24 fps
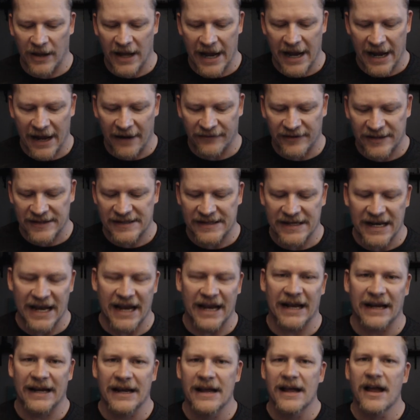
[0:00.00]
I have to
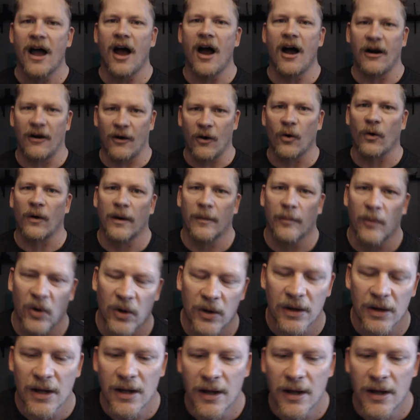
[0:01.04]
say, are horrible.